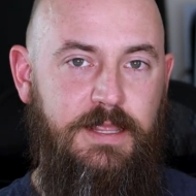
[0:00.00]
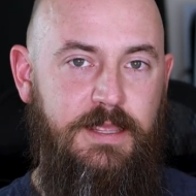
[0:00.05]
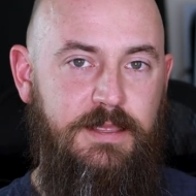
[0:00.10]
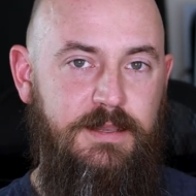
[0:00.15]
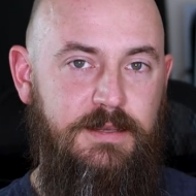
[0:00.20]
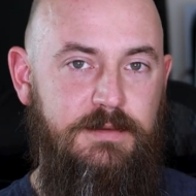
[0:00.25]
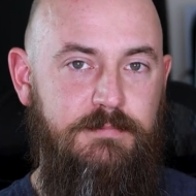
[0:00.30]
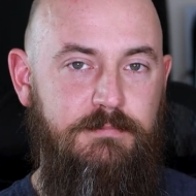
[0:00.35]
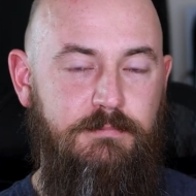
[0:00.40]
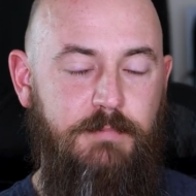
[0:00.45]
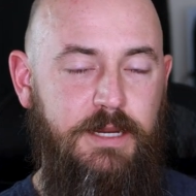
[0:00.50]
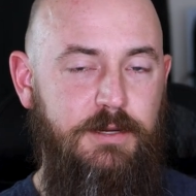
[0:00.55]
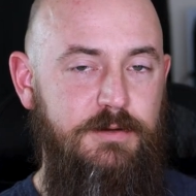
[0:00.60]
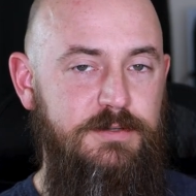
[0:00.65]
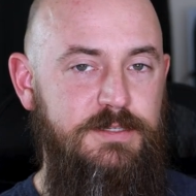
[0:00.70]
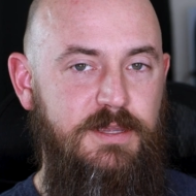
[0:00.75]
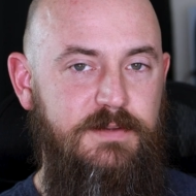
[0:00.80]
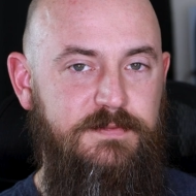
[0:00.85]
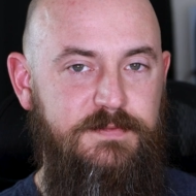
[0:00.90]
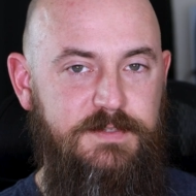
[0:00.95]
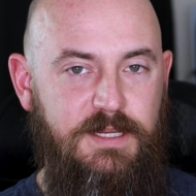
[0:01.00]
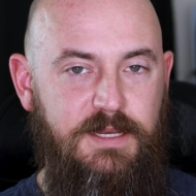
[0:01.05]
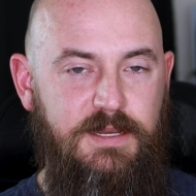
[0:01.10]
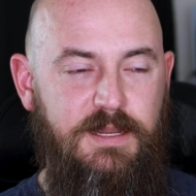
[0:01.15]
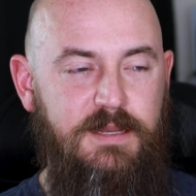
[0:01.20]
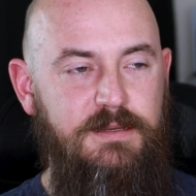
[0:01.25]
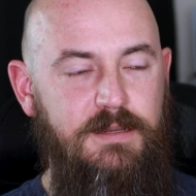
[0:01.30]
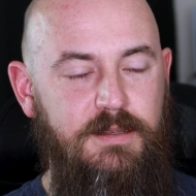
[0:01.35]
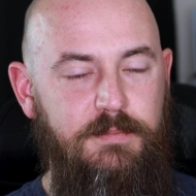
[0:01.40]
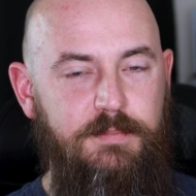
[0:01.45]
And Microsoft did
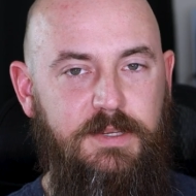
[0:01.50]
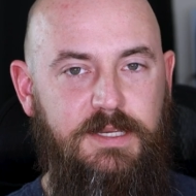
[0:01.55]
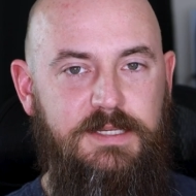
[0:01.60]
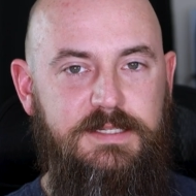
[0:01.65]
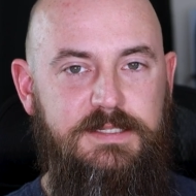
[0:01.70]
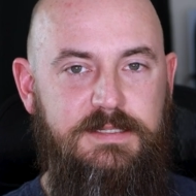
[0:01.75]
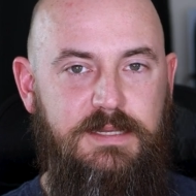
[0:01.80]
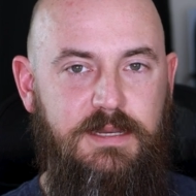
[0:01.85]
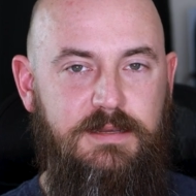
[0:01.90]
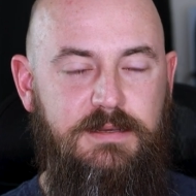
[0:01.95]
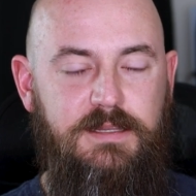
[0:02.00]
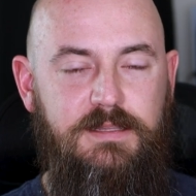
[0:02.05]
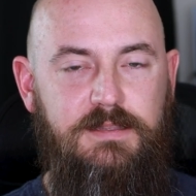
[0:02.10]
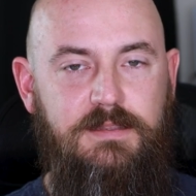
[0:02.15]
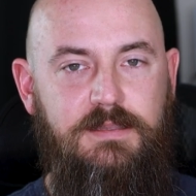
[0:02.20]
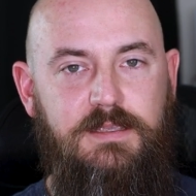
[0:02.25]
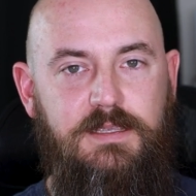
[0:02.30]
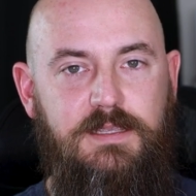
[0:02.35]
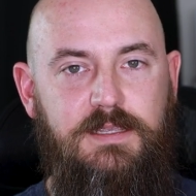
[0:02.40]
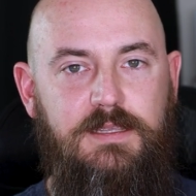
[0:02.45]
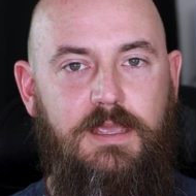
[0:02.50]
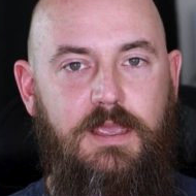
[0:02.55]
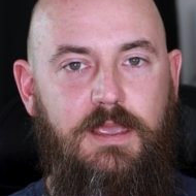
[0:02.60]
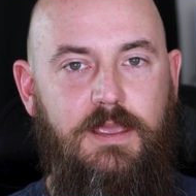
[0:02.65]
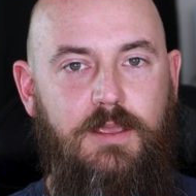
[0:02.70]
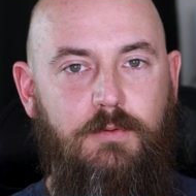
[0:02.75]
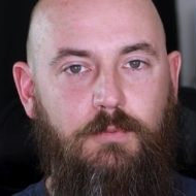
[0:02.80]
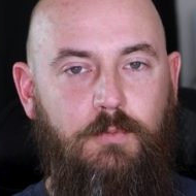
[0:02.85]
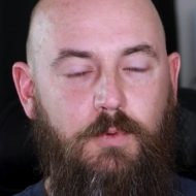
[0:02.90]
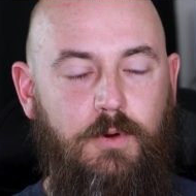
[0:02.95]
end up extending the
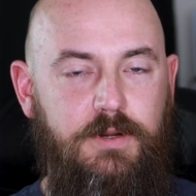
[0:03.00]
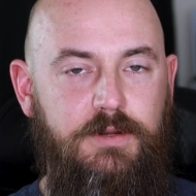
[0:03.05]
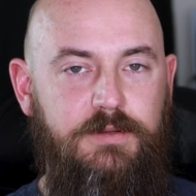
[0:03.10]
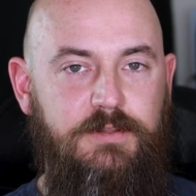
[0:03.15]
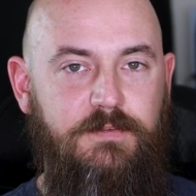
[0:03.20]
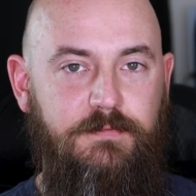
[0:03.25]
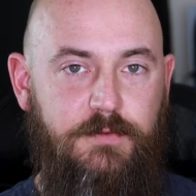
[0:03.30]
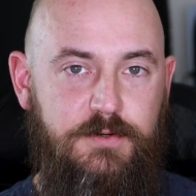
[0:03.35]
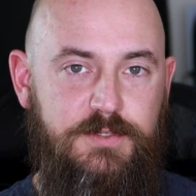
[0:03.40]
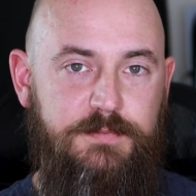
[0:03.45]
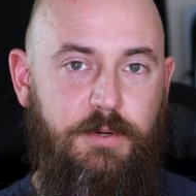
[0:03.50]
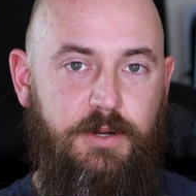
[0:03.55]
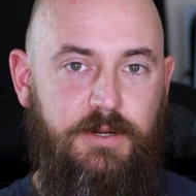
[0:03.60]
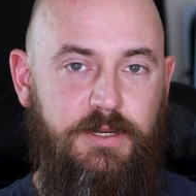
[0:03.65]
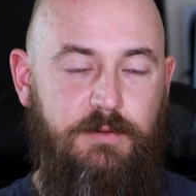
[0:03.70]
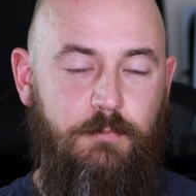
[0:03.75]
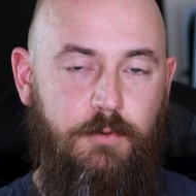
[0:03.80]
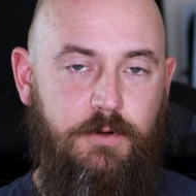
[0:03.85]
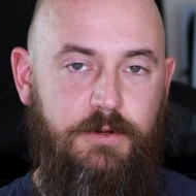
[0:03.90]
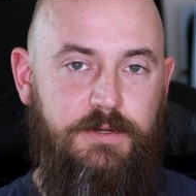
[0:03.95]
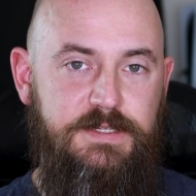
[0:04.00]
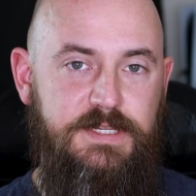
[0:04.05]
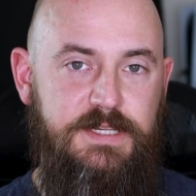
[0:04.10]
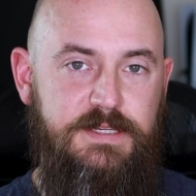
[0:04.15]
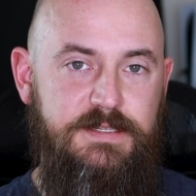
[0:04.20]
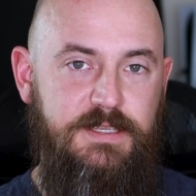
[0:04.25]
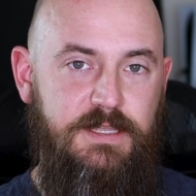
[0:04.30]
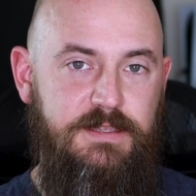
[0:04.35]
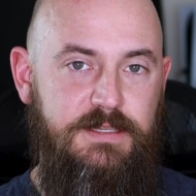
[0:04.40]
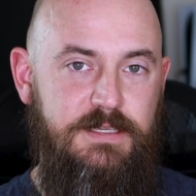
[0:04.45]
first-party
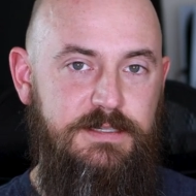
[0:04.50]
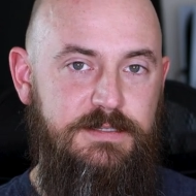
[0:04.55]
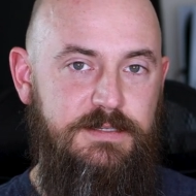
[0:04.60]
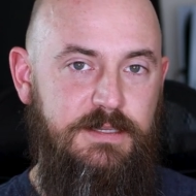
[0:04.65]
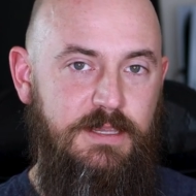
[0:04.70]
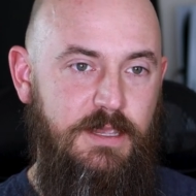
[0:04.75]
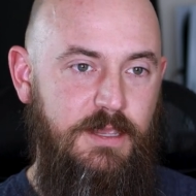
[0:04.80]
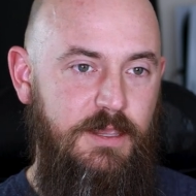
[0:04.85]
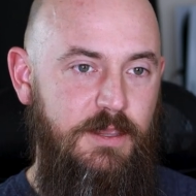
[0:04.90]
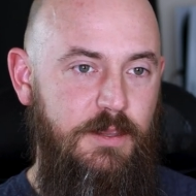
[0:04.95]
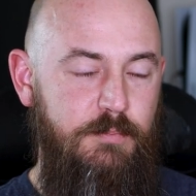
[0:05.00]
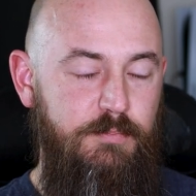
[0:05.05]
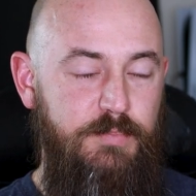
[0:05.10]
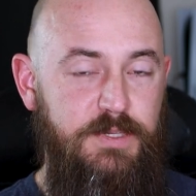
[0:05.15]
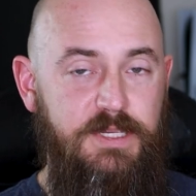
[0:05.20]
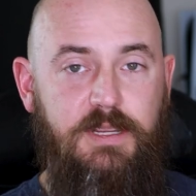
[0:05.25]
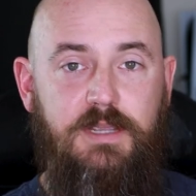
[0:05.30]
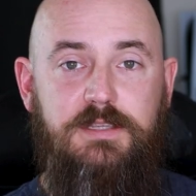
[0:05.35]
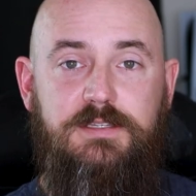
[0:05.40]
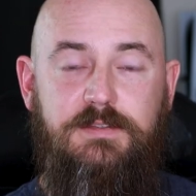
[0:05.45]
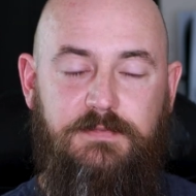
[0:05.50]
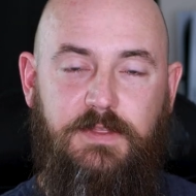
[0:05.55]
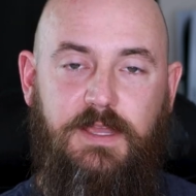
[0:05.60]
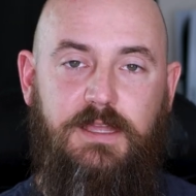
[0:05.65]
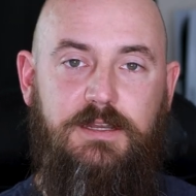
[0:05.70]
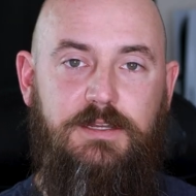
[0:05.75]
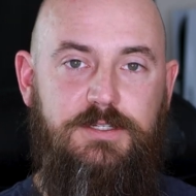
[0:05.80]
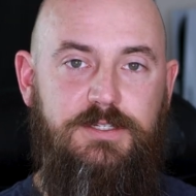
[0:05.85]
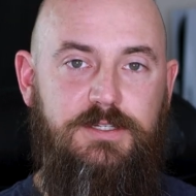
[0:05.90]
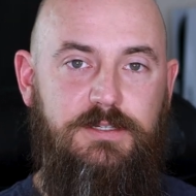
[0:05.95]
warranties on these because of
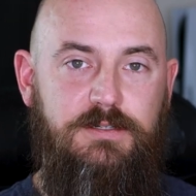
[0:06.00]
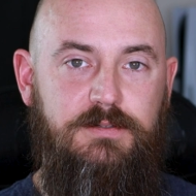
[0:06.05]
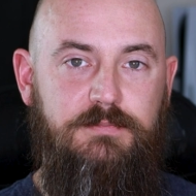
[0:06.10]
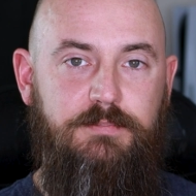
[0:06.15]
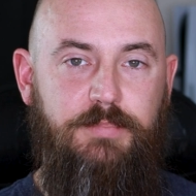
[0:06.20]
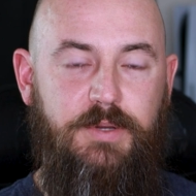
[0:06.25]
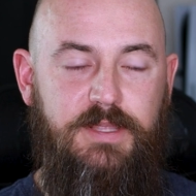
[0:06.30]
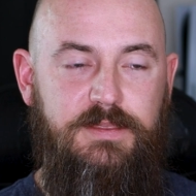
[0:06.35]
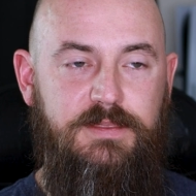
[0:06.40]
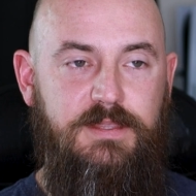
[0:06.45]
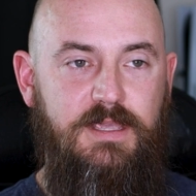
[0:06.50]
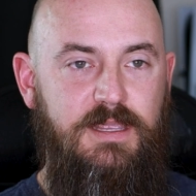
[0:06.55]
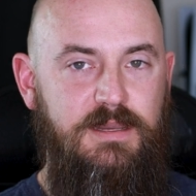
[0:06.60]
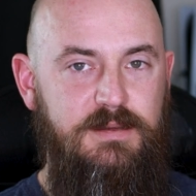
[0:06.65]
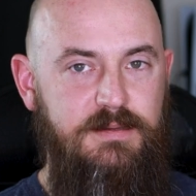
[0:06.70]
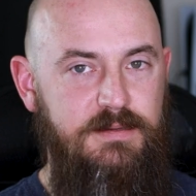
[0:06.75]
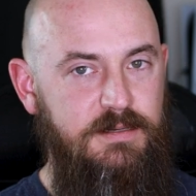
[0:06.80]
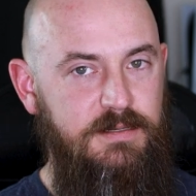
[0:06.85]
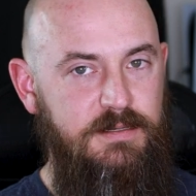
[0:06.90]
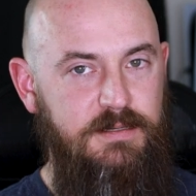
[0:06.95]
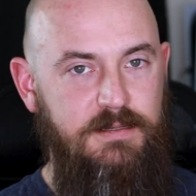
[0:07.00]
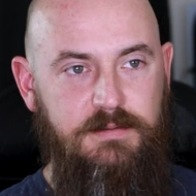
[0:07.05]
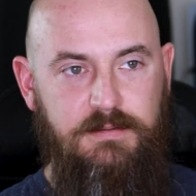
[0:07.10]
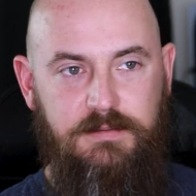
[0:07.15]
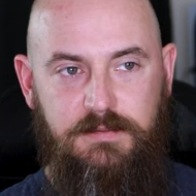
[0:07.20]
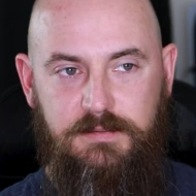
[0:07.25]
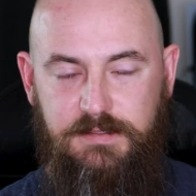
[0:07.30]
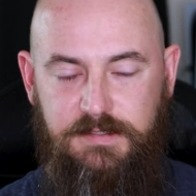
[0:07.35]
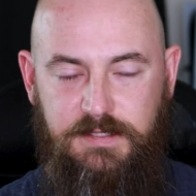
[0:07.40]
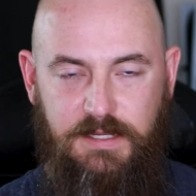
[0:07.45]
that issue, but they didn't
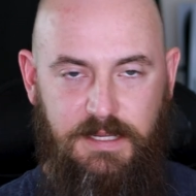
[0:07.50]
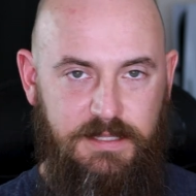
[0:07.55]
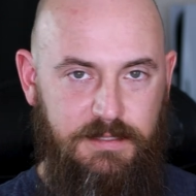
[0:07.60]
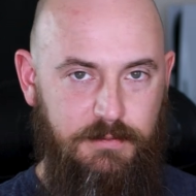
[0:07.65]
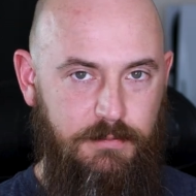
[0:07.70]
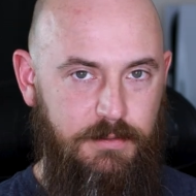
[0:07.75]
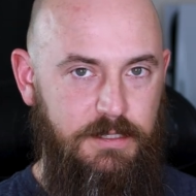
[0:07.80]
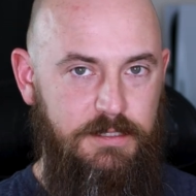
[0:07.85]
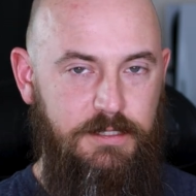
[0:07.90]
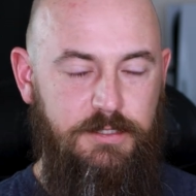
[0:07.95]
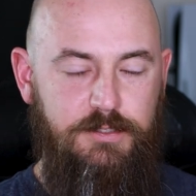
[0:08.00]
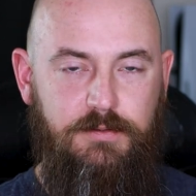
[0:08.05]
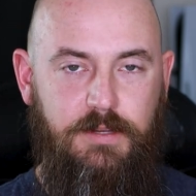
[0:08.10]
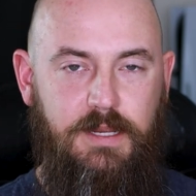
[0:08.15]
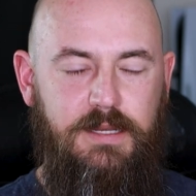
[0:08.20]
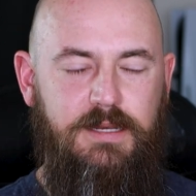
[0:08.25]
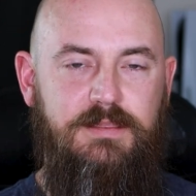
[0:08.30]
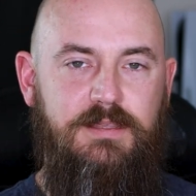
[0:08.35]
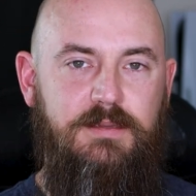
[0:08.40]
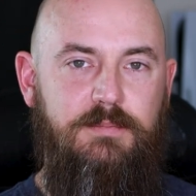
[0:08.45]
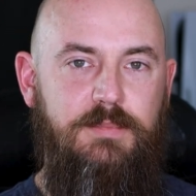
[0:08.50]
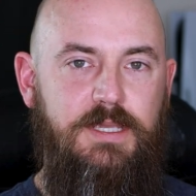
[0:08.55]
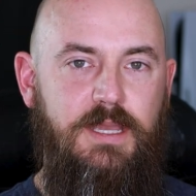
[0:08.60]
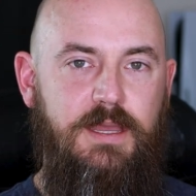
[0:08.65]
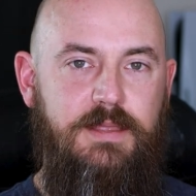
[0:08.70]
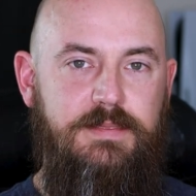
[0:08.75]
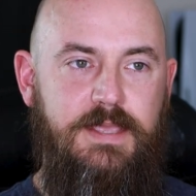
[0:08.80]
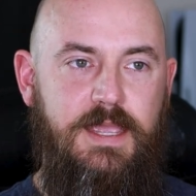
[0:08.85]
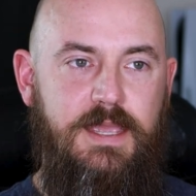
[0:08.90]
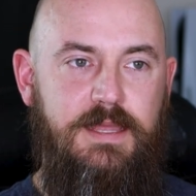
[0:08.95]
say they were going to do anything
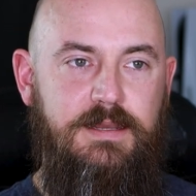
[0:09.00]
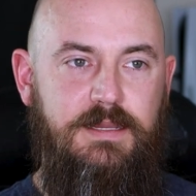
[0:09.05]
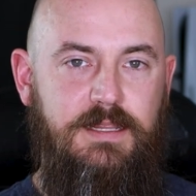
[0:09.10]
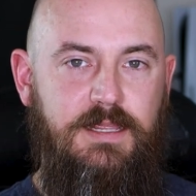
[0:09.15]
beyond that.